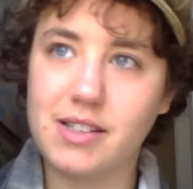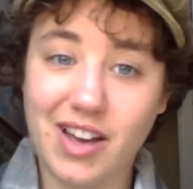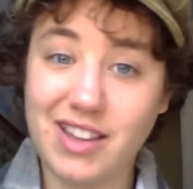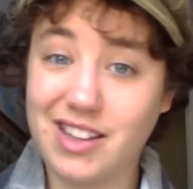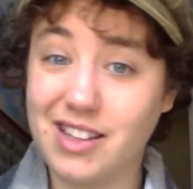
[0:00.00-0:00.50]
So
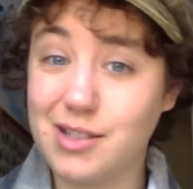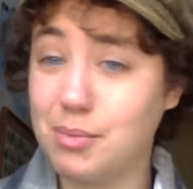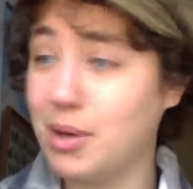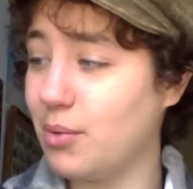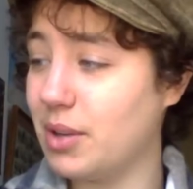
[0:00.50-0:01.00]
I think this
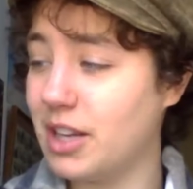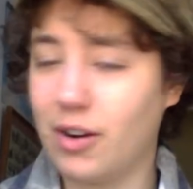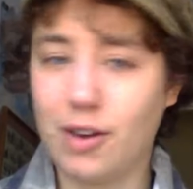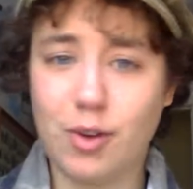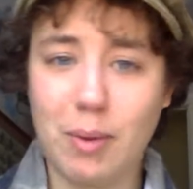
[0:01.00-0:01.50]
would be a really
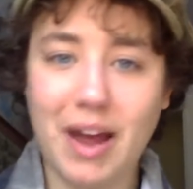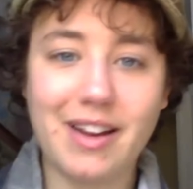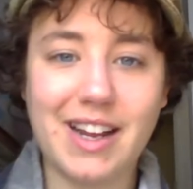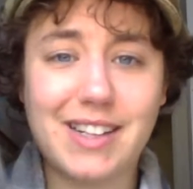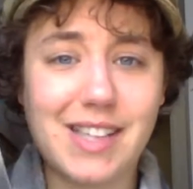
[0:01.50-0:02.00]
great film.
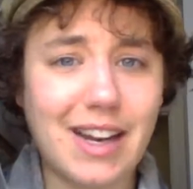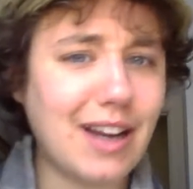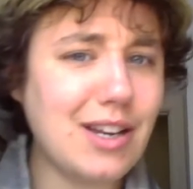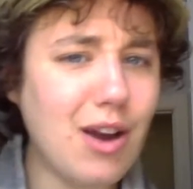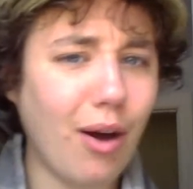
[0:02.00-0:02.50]
Like I said,
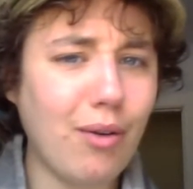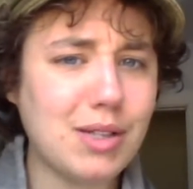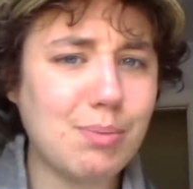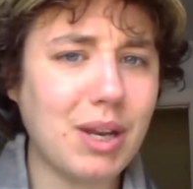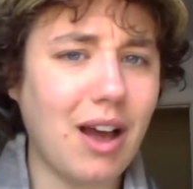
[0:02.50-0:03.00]
I know
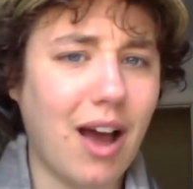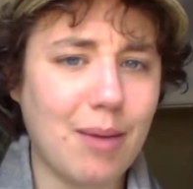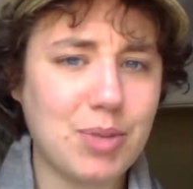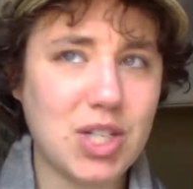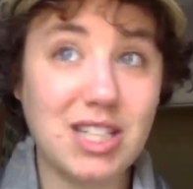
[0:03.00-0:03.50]
it's been
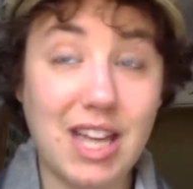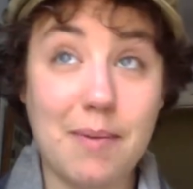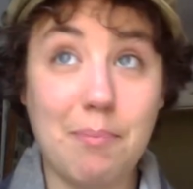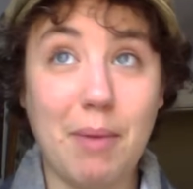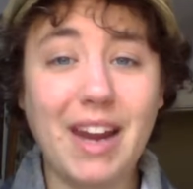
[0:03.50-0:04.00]
optioned.
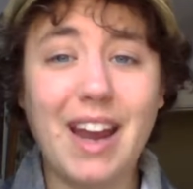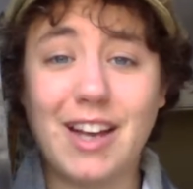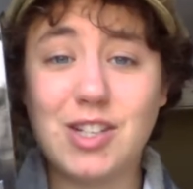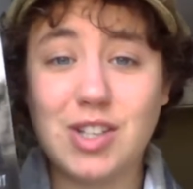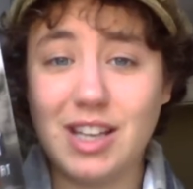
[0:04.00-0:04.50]
It might
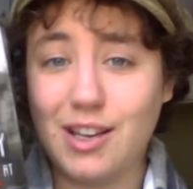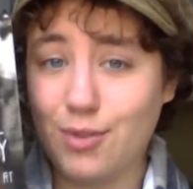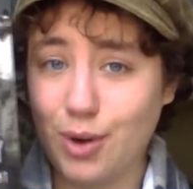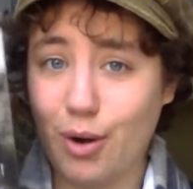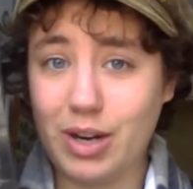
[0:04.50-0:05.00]
actually
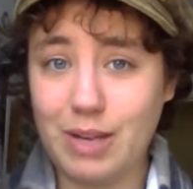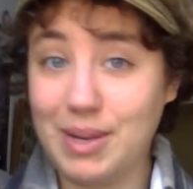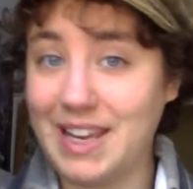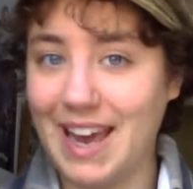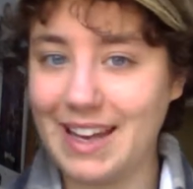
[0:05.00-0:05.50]
even already
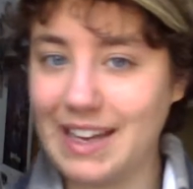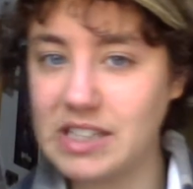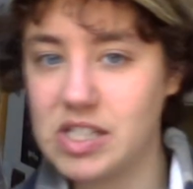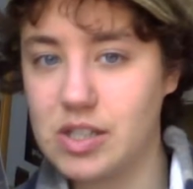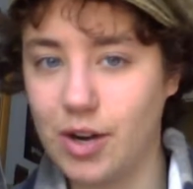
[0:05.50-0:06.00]
be getting
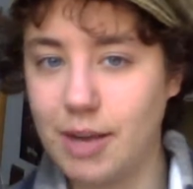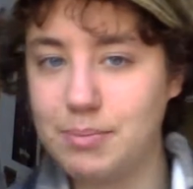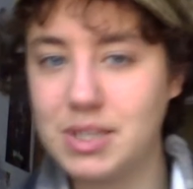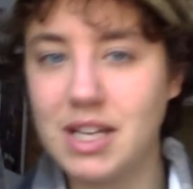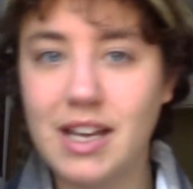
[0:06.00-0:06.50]
its
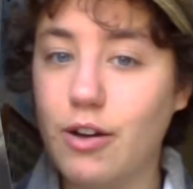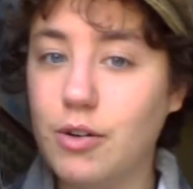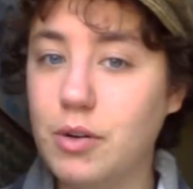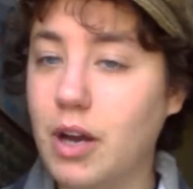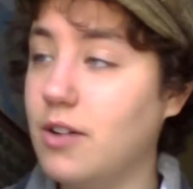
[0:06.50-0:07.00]
script.
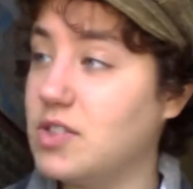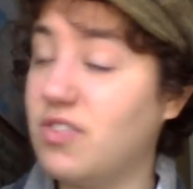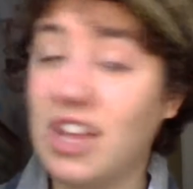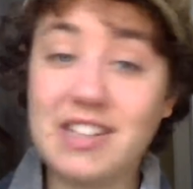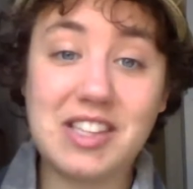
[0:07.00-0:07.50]
So who knows?
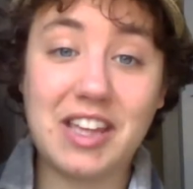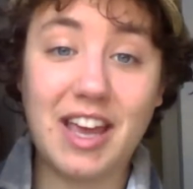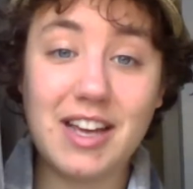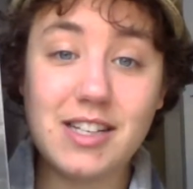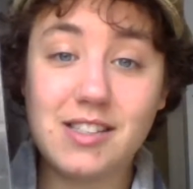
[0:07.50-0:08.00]
If that's the
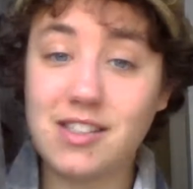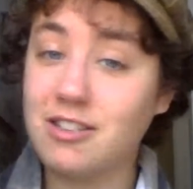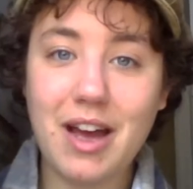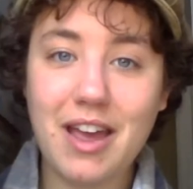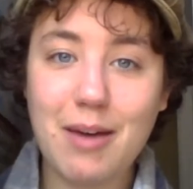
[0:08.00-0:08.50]
case,
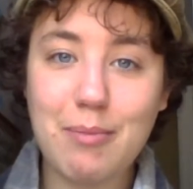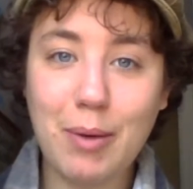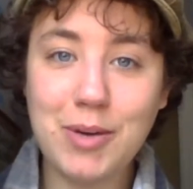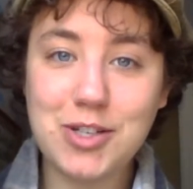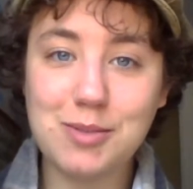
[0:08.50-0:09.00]

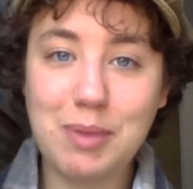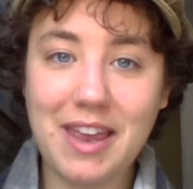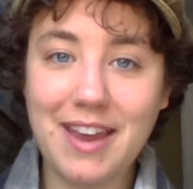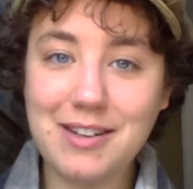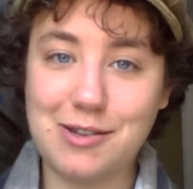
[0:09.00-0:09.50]
my wish is
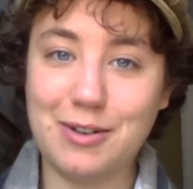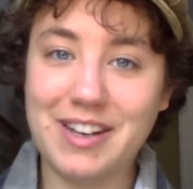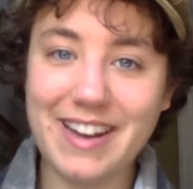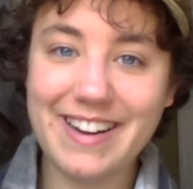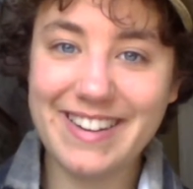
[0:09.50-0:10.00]
being
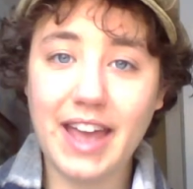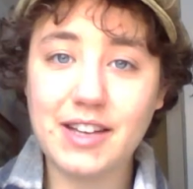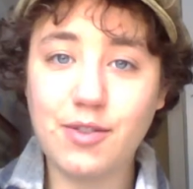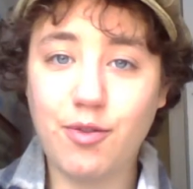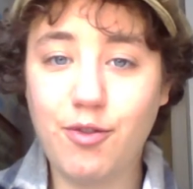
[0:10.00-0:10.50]
answered.
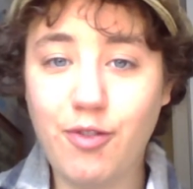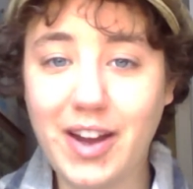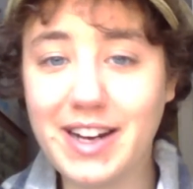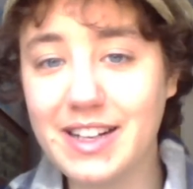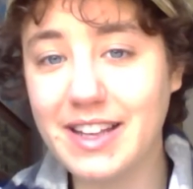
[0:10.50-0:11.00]
And
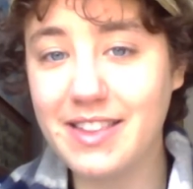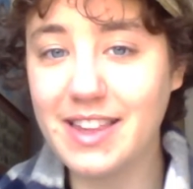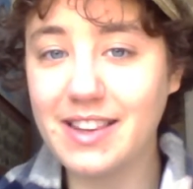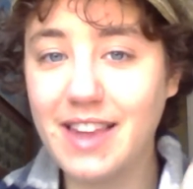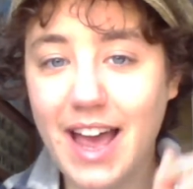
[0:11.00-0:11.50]
finally,
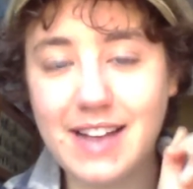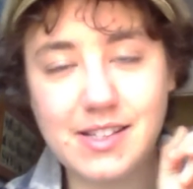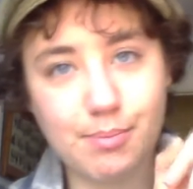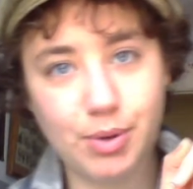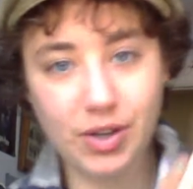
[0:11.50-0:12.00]
the
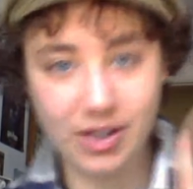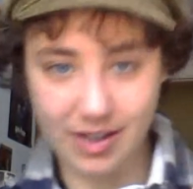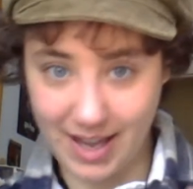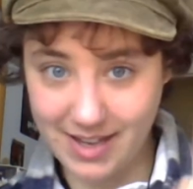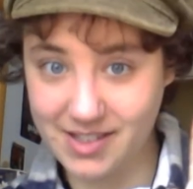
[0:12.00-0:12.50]
last book,
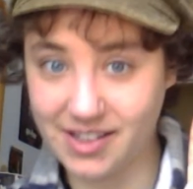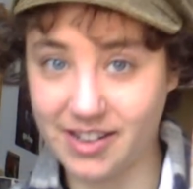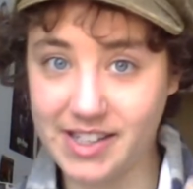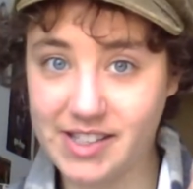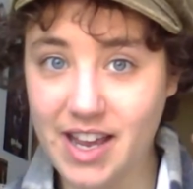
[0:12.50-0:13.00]
a
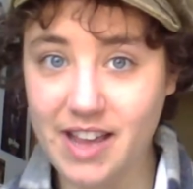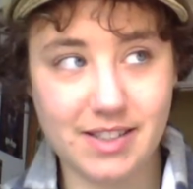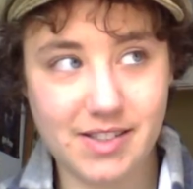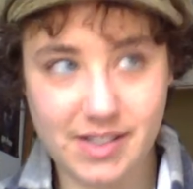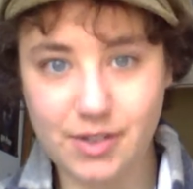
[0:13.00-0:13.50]
series
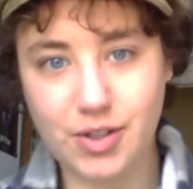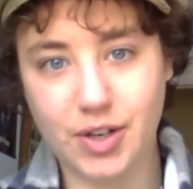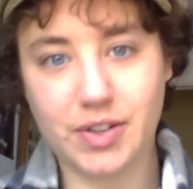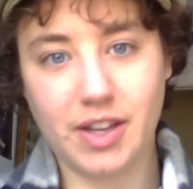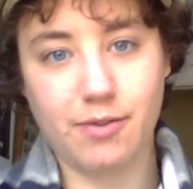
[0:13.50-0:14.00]
that's still
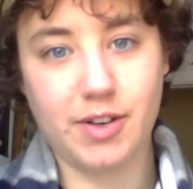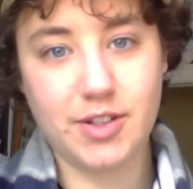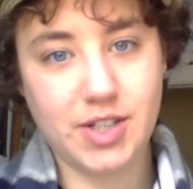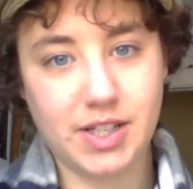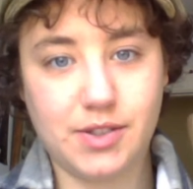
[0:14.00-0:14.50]
currently
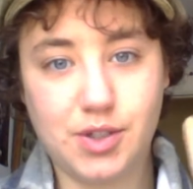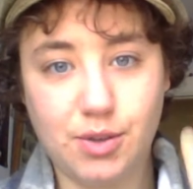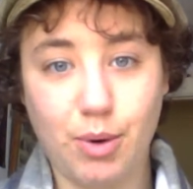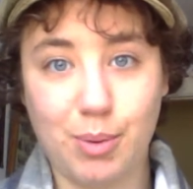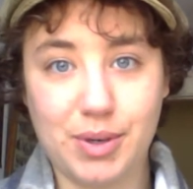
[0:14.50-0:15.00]
unfinished. It needs
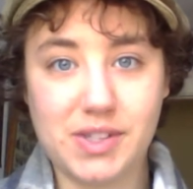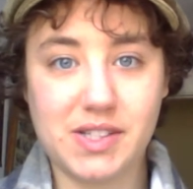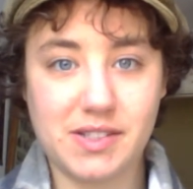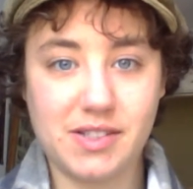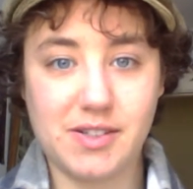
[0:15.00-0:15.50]
2 more books
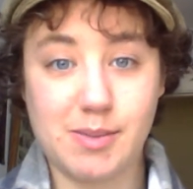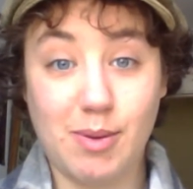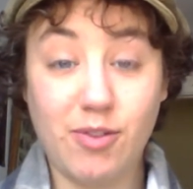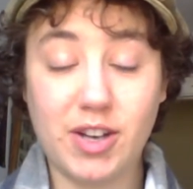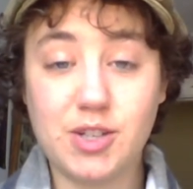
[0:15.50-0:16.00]
in its series to
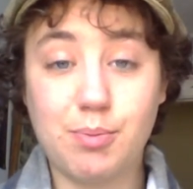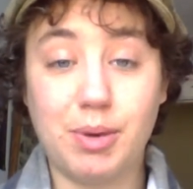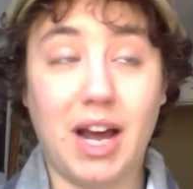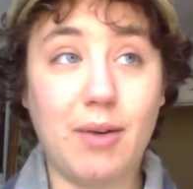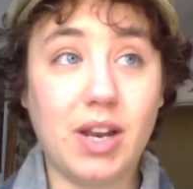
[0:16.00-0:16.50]
be finished,
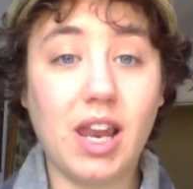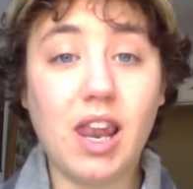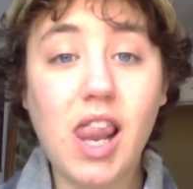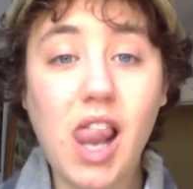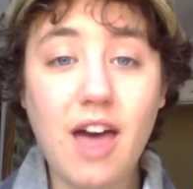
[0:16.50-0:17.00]
but I would
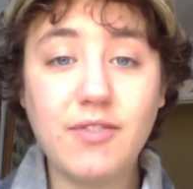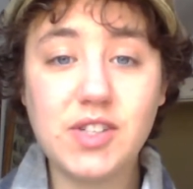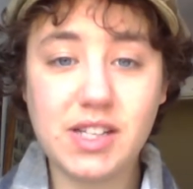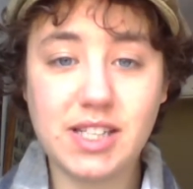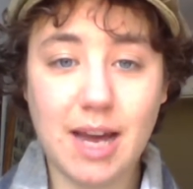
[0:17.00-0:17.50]
love to
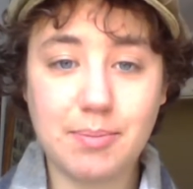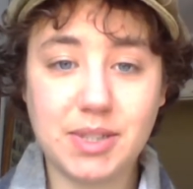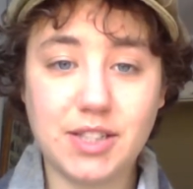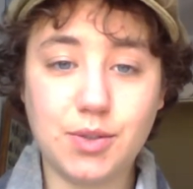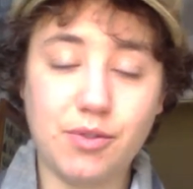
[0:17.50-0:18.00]
see
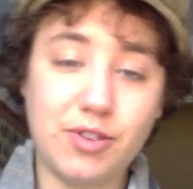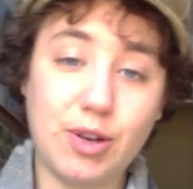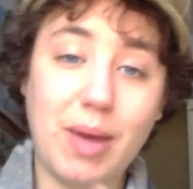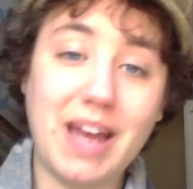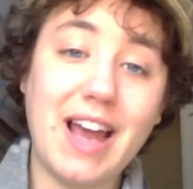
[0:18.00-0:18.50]
adapted into a
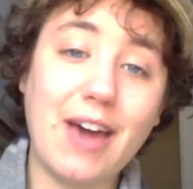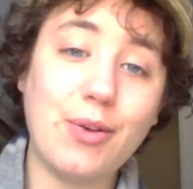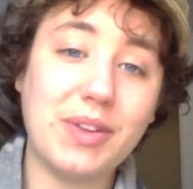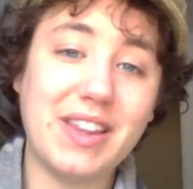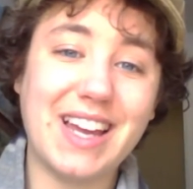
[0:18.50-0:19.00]
film, and not
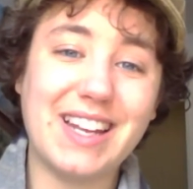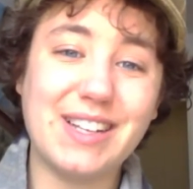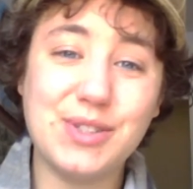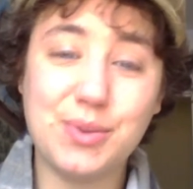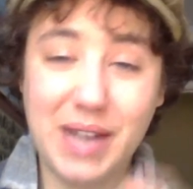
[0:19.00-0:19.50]
only that,
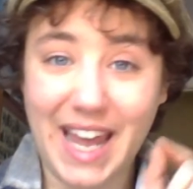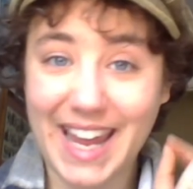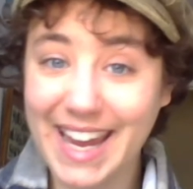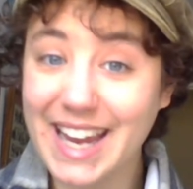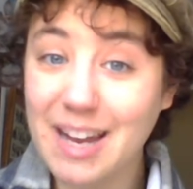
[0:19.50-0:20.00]
into an
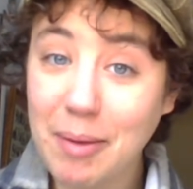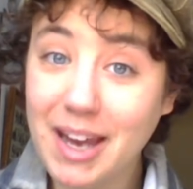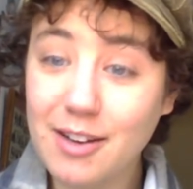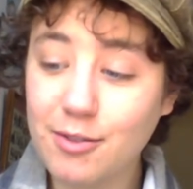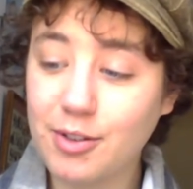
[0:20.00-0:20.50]

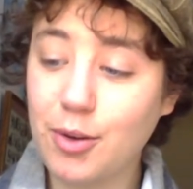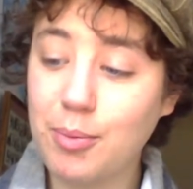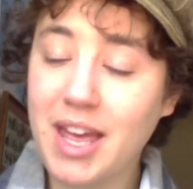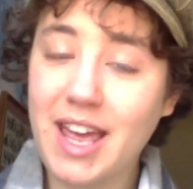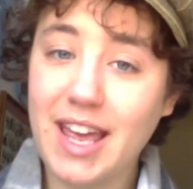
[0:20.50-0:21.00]
animated
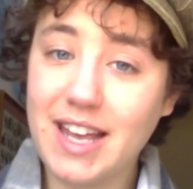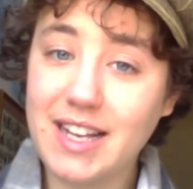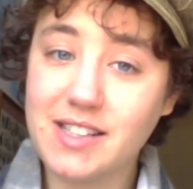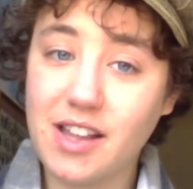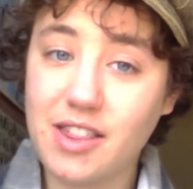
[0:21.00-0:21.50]
film,
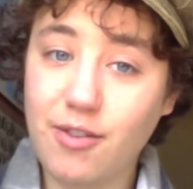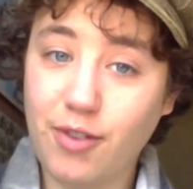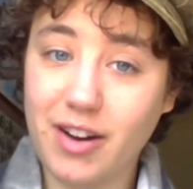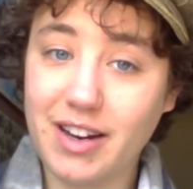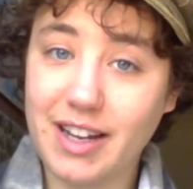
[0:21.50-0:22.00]
is the
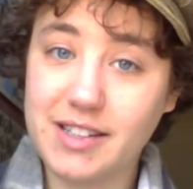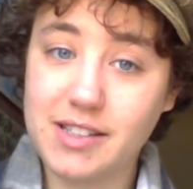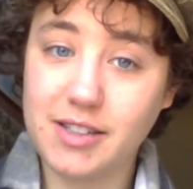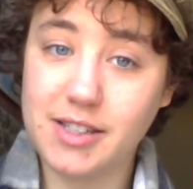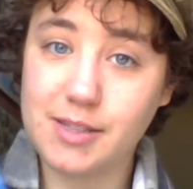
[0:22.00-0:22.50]
Fairyland
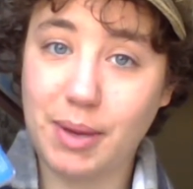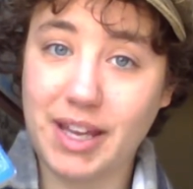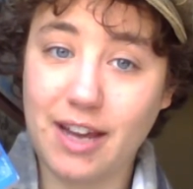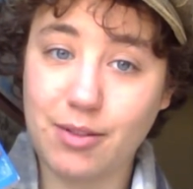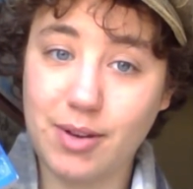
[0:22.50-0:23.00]
series by
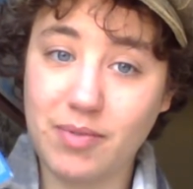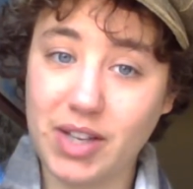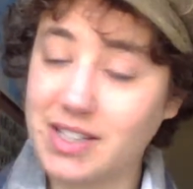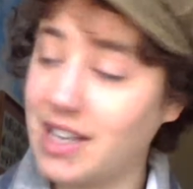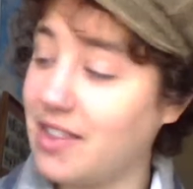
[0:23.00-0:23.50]
Catherine M.
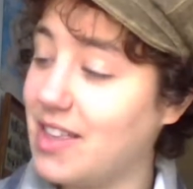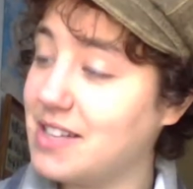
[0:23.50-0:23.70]
Valente.